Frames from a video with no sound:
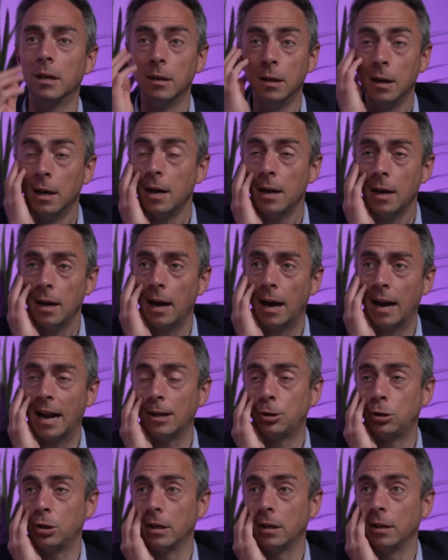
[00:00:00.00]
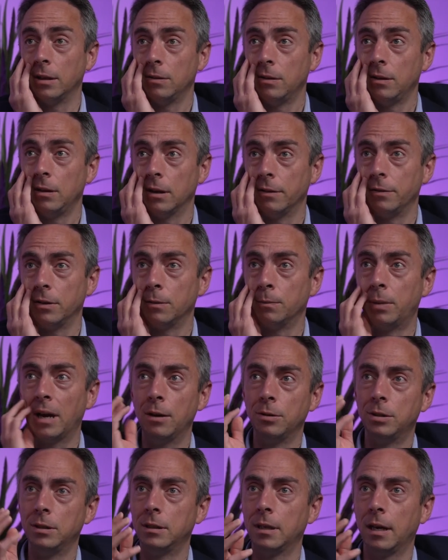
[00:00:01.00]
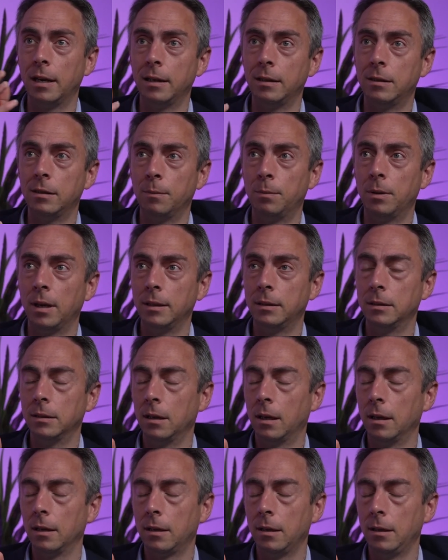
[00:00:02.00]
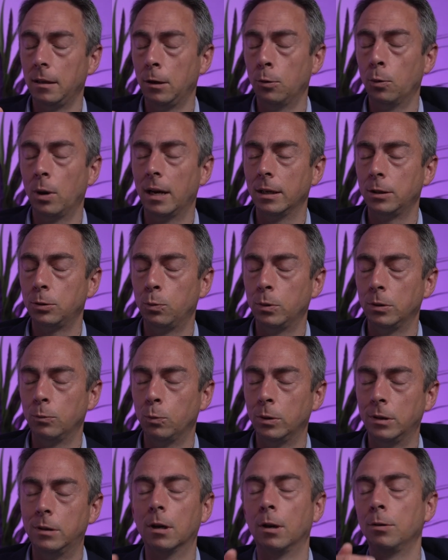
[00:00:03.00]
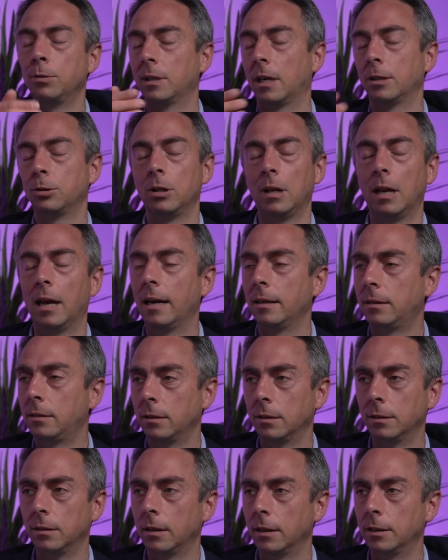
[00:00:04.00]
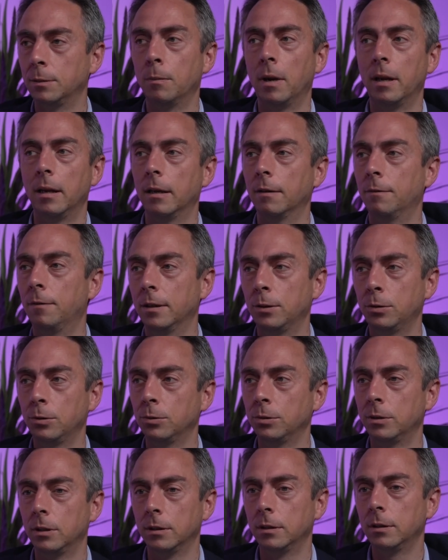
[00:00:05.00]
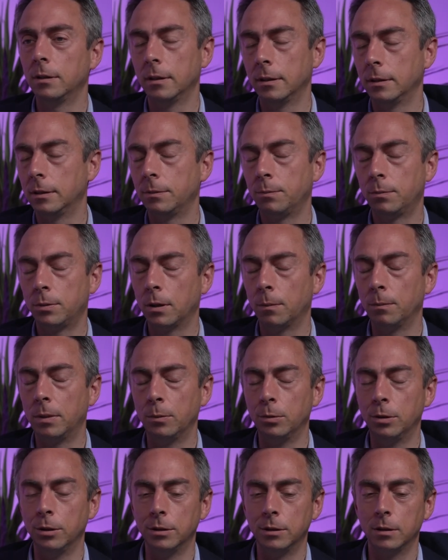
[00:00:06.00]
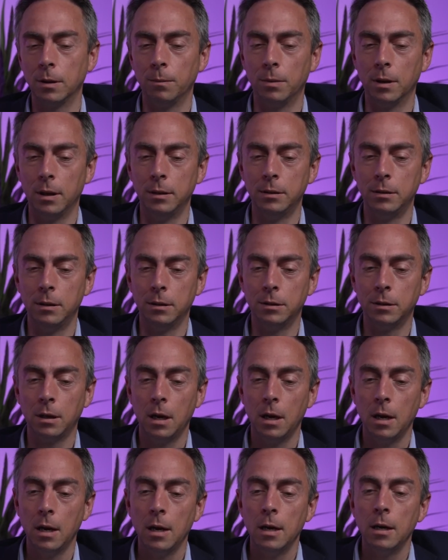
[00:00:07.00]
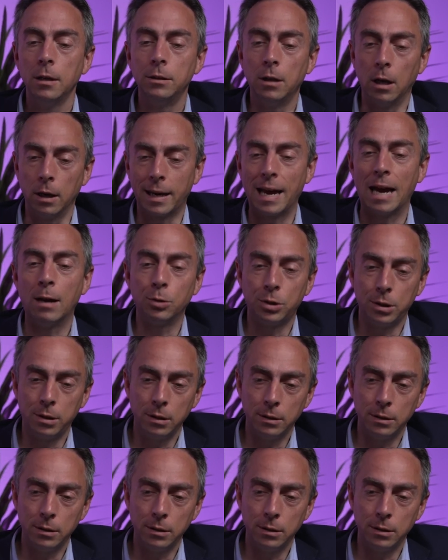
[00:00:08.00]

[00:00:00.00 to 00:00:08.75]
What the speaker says: And actually, if you compare us to places like the US, we don't actually elect as many officials as some people do in some places. So the council